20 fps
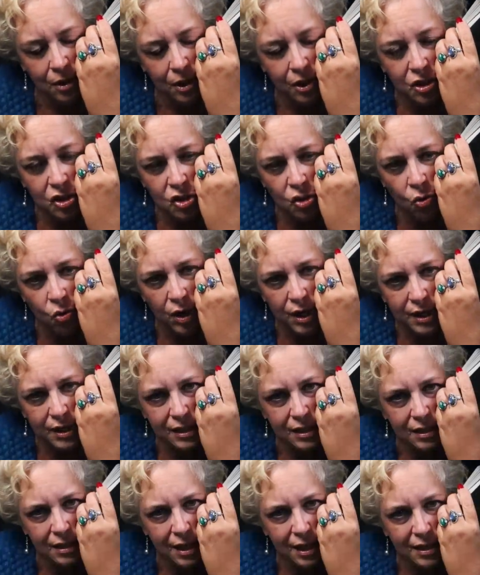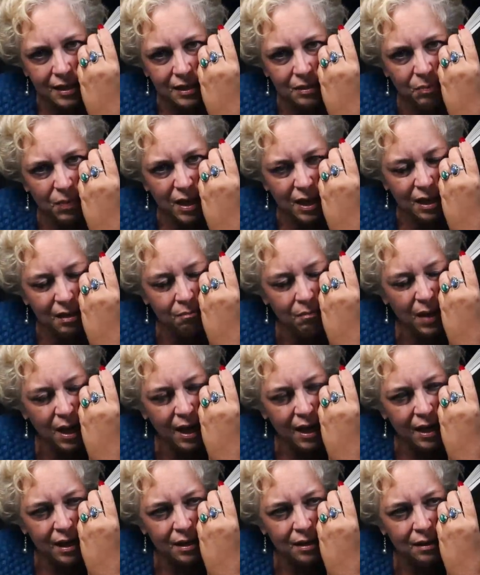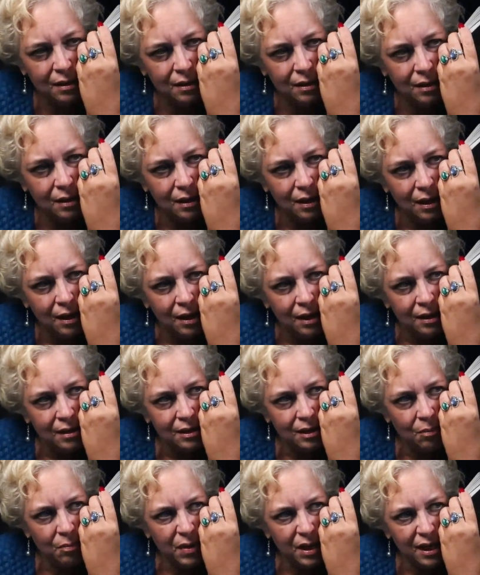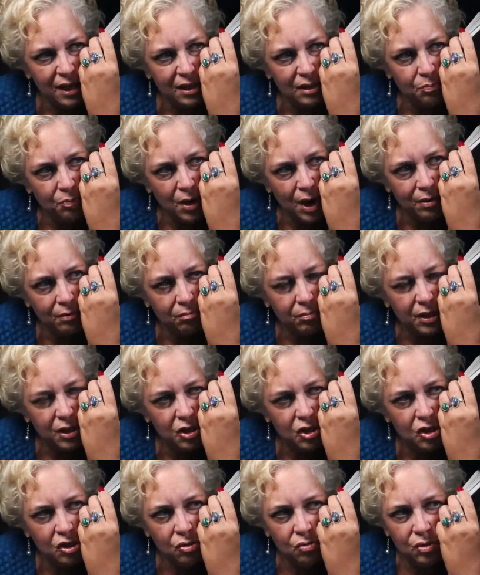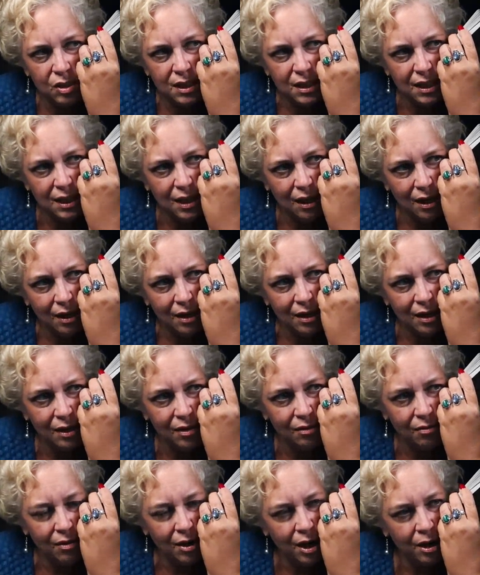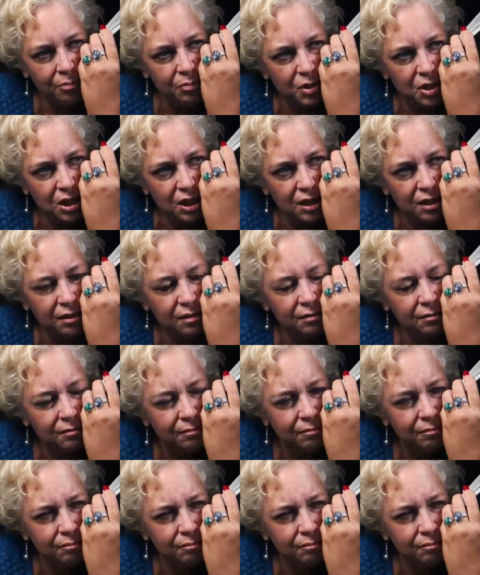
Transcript: a choice that is being made. Somebody is probably choosing another option